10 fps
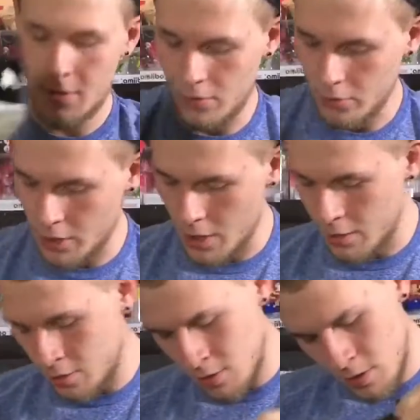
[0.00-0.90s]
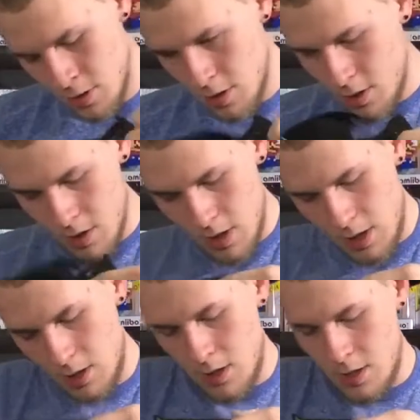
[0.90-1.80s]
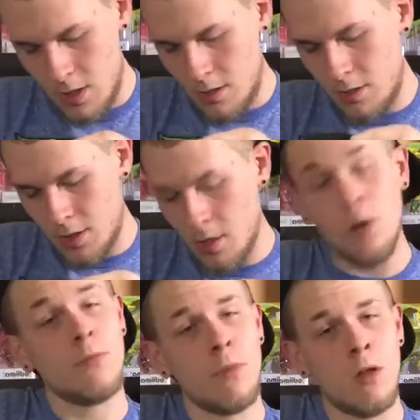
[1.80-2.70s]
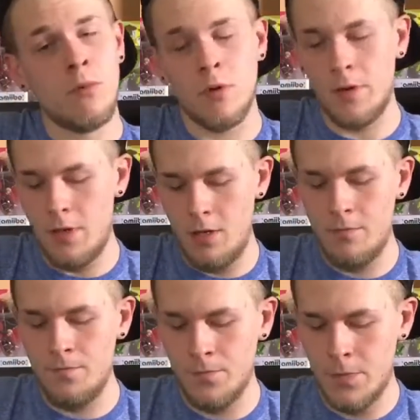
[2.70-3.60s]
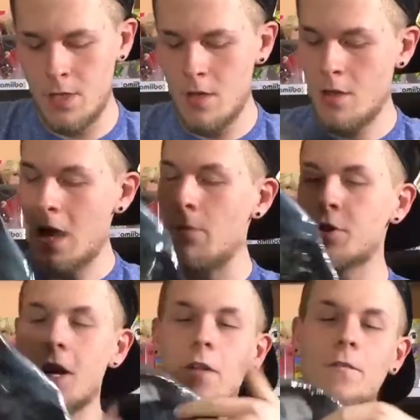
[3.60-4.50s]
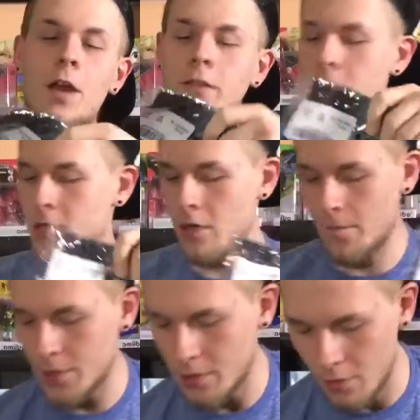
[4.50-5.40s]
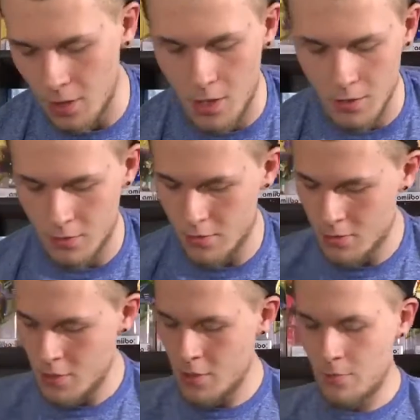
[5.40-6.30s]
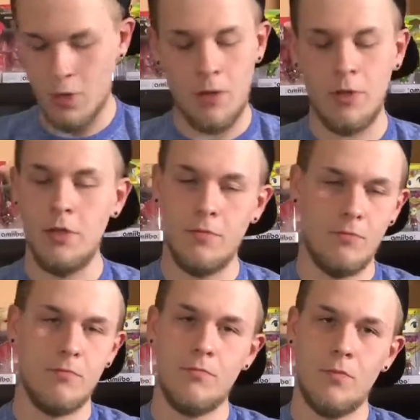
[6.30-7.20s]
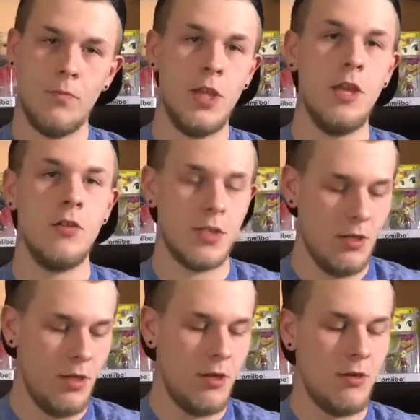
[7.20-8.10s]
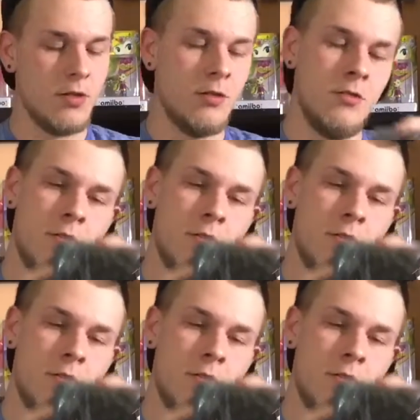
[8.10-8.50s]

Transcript: little gun. And then to go with Bloodborne theme, I've been trying to find this shirt for so long, probably years and years.